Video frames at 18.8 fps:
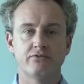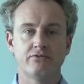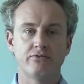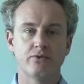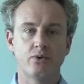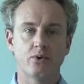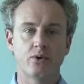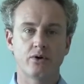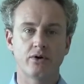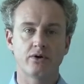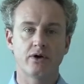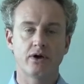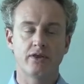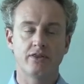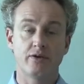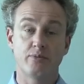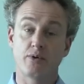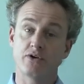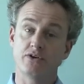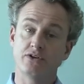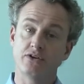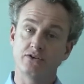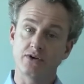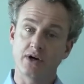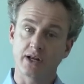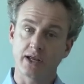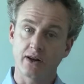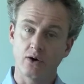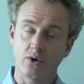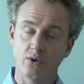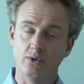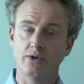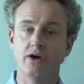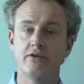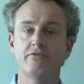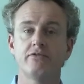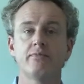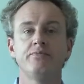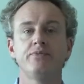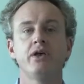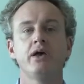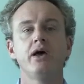for the person you're trying to get a hold of.